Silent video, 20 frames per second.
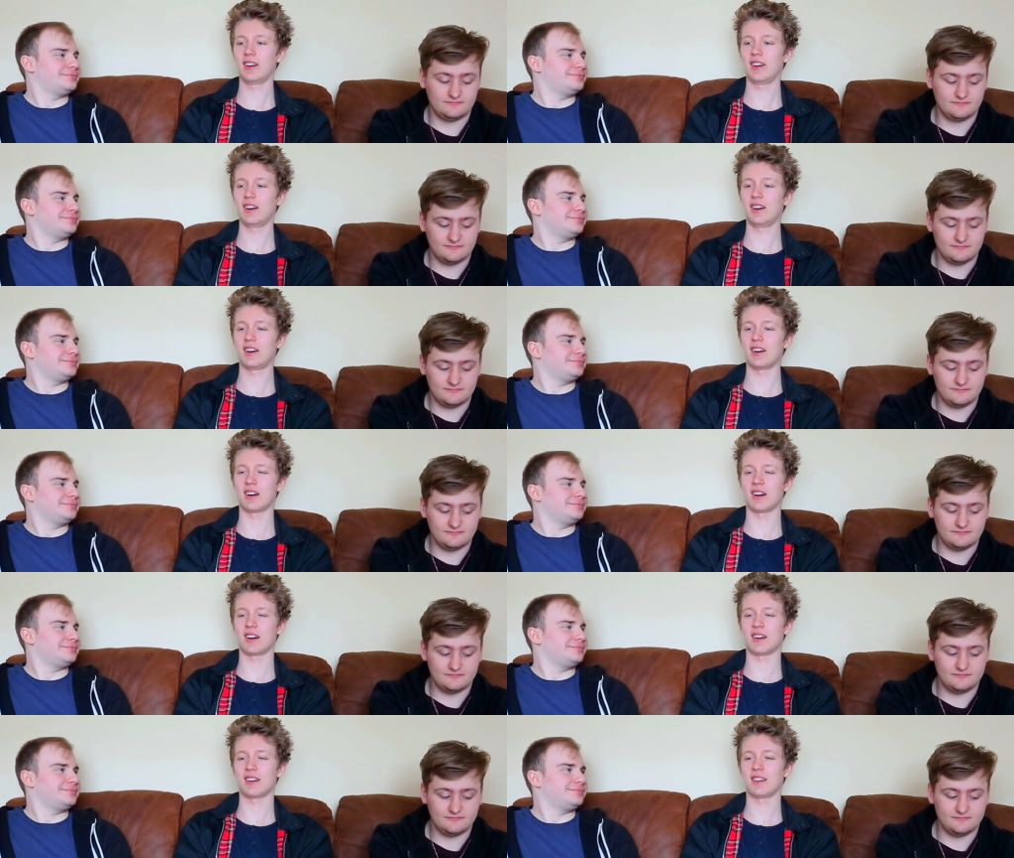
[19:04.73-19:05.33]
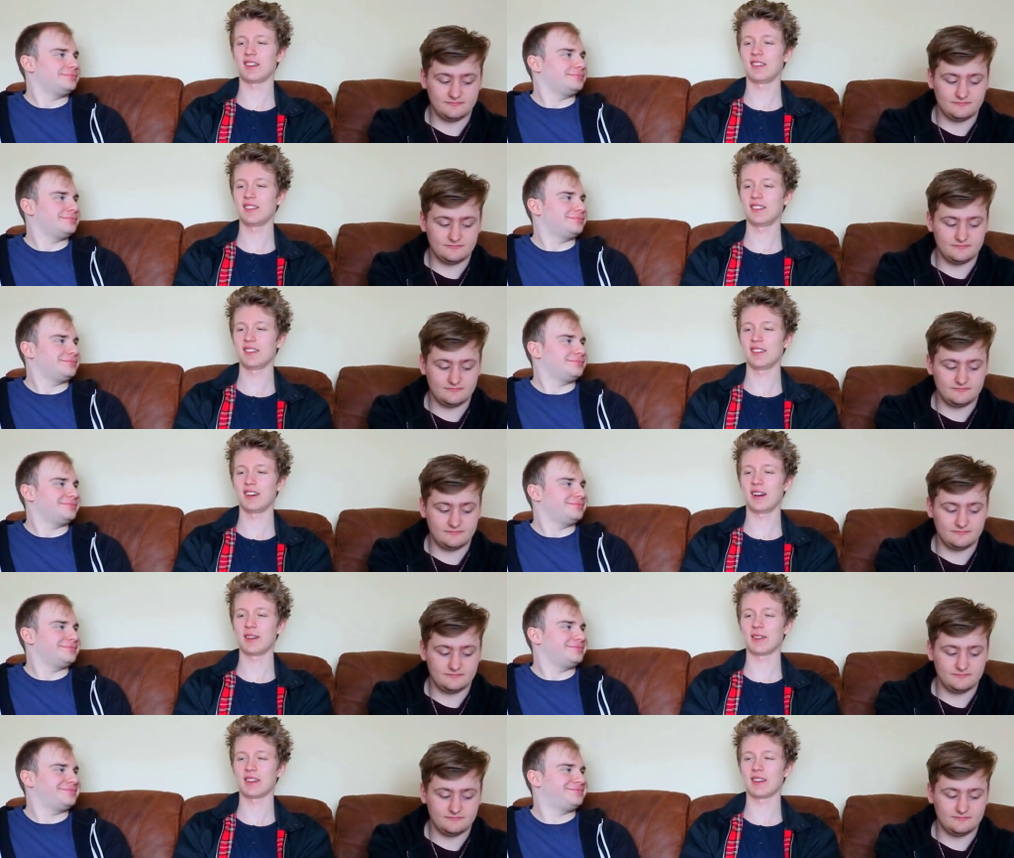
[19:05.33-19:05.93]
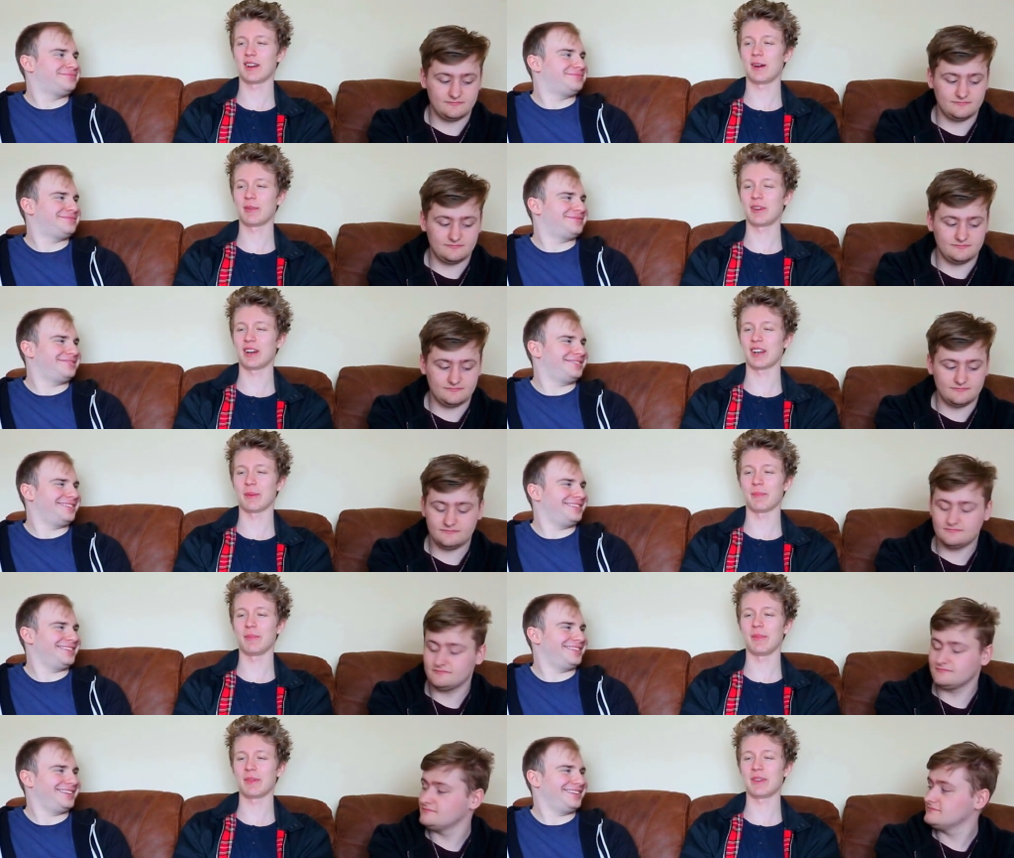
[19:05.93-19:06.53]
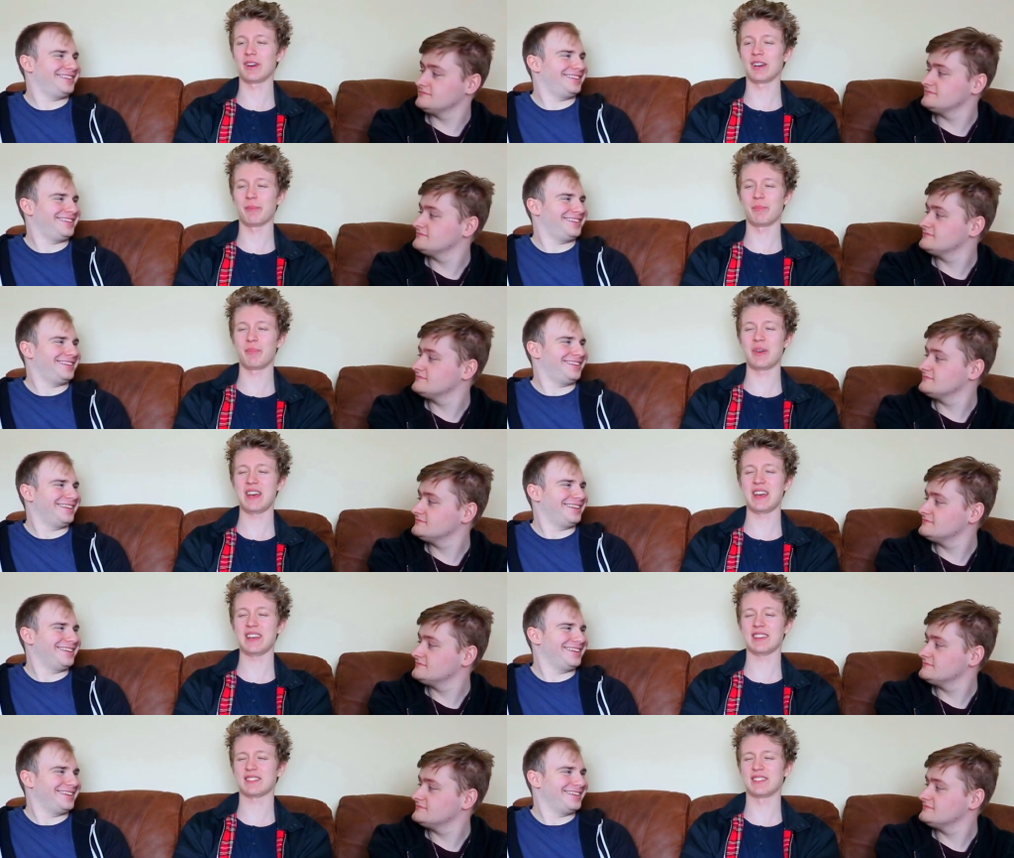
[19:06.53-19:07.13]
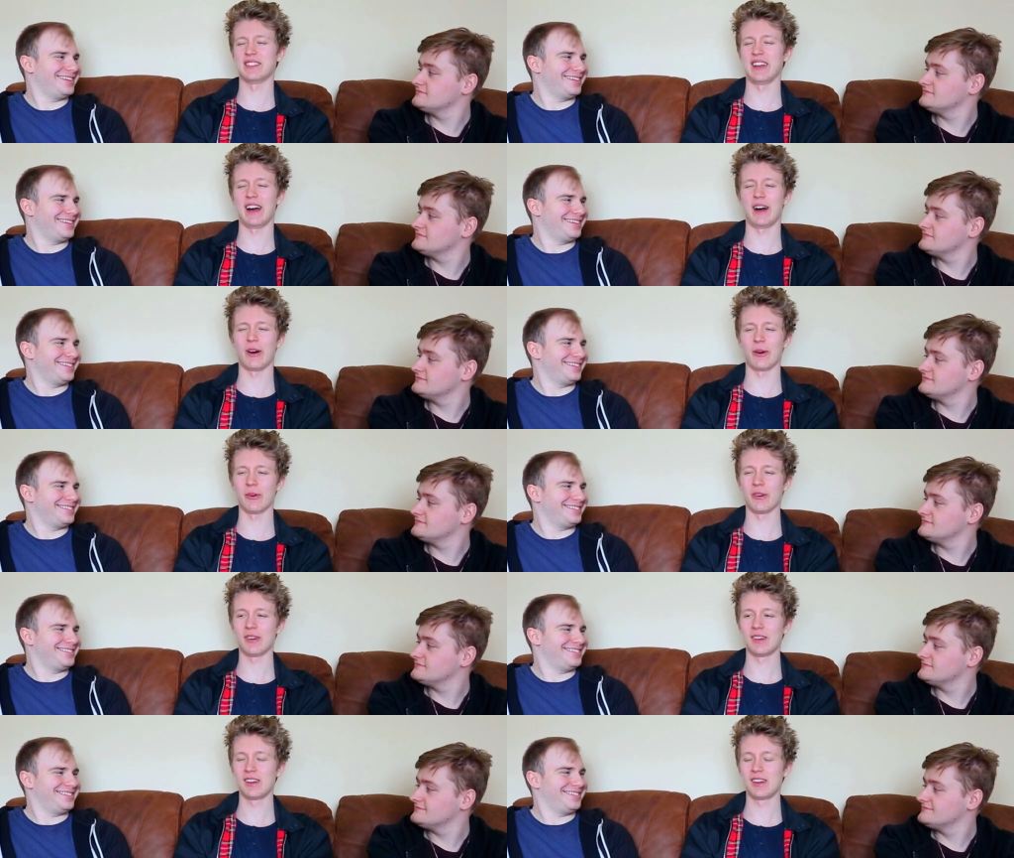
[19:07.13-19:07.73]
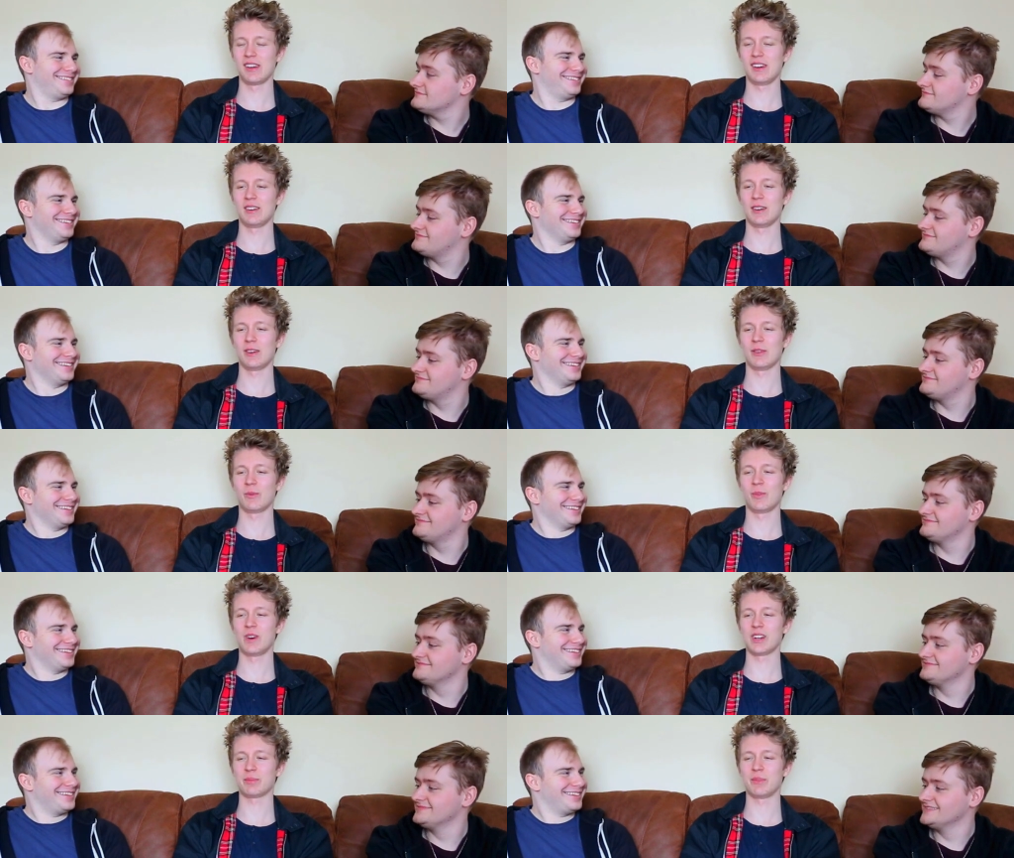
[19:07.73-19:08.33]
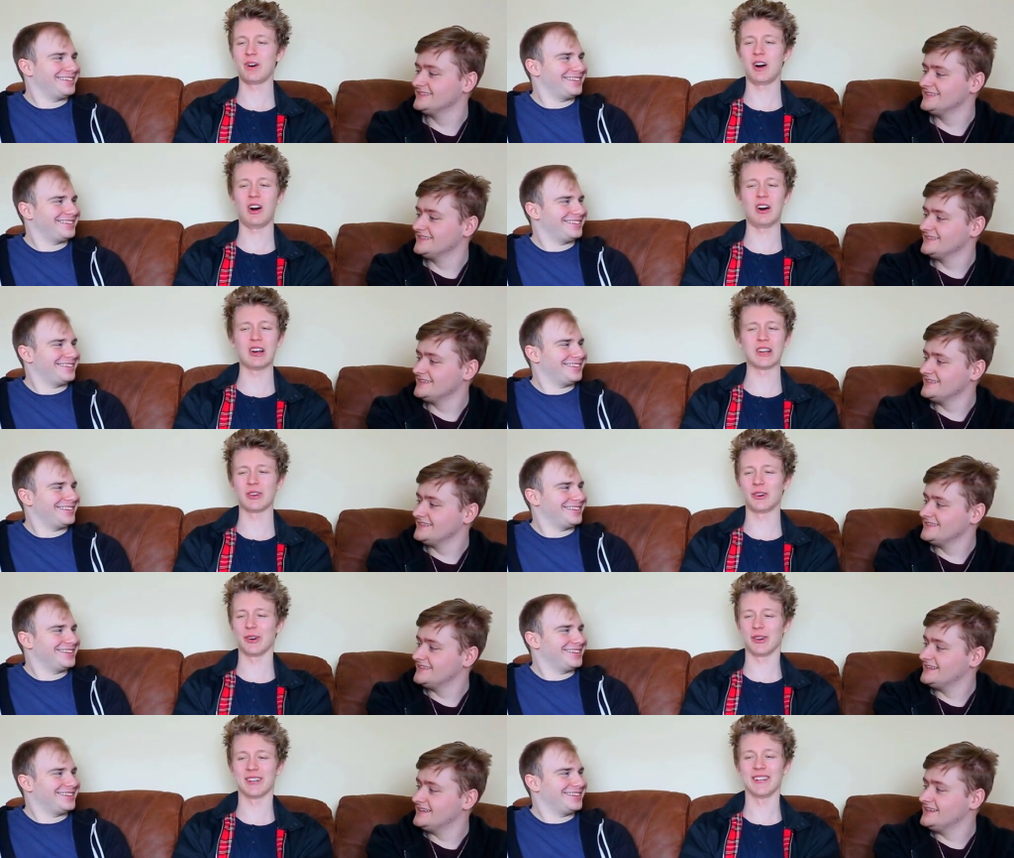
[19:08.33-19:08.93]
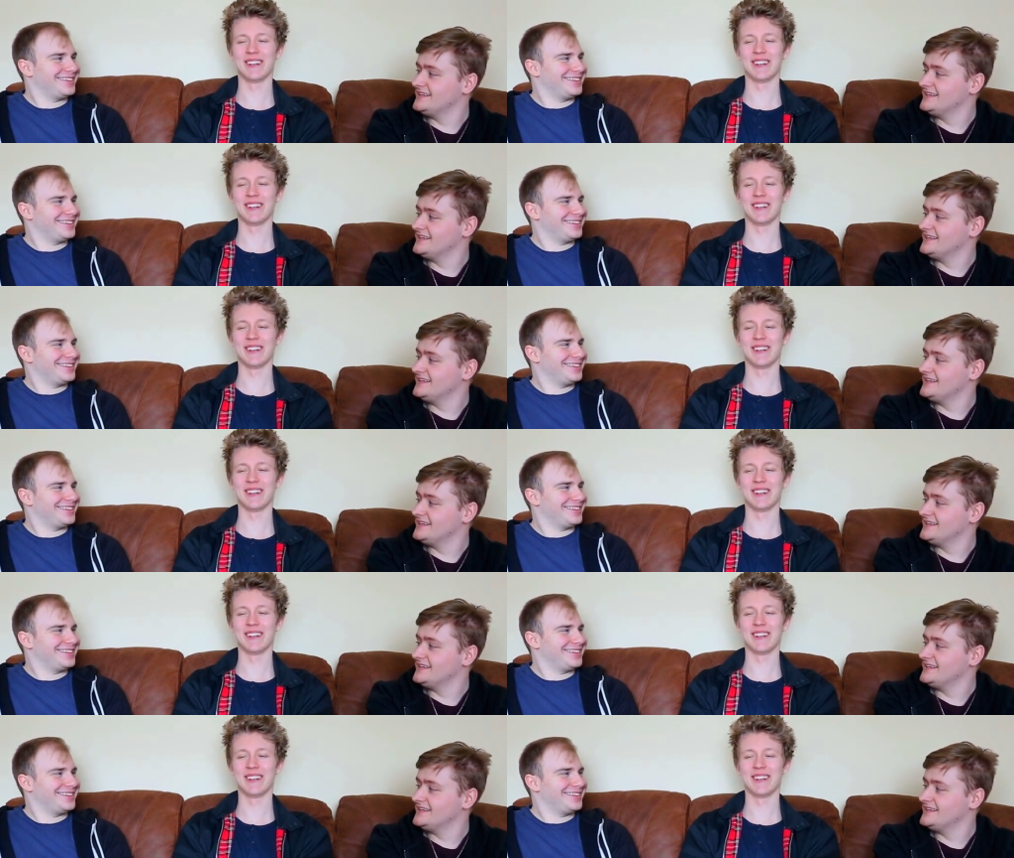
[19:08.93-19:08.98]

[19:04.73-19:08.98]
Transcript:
Speaker 1: Ah, oh, I'm kind of I'm kind of pissed now. Where's my eye gone?